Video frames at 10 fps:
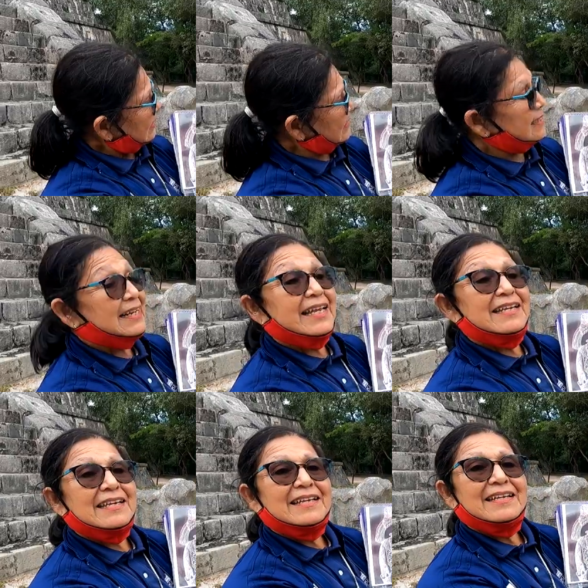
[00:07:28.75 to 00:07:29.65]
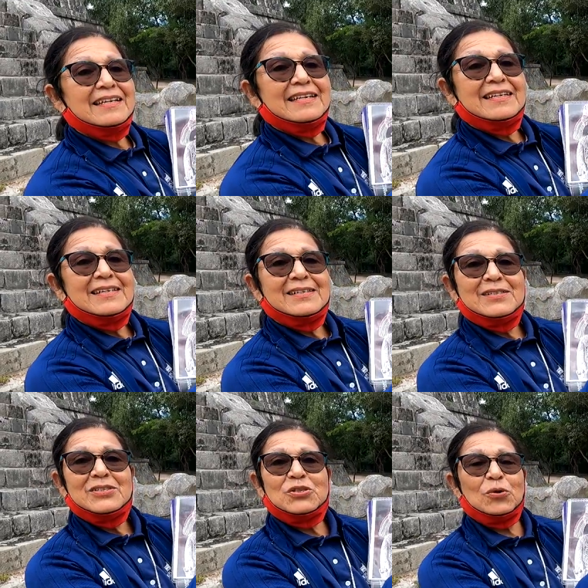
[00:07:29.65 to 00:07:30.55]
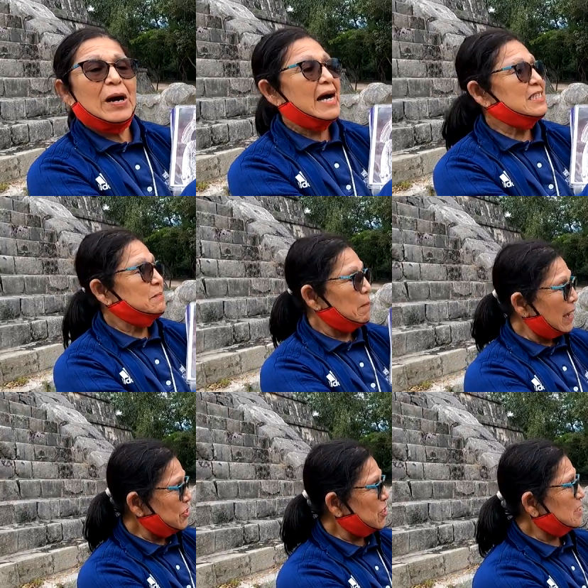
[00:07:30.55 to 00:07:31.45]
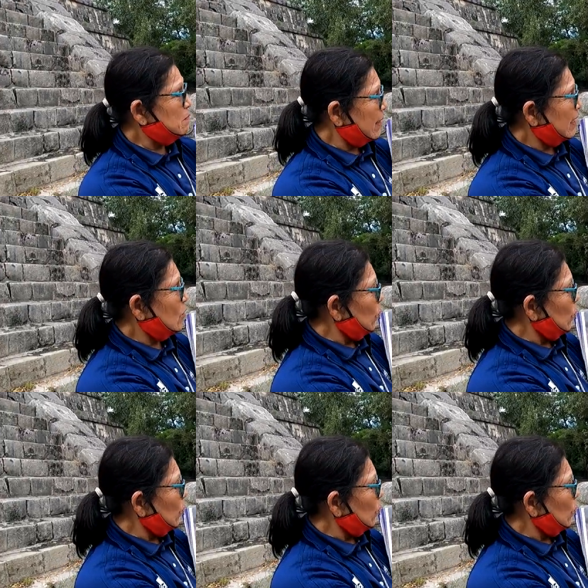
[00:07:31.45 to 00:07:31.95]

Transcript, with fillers: See the lady? So as much as men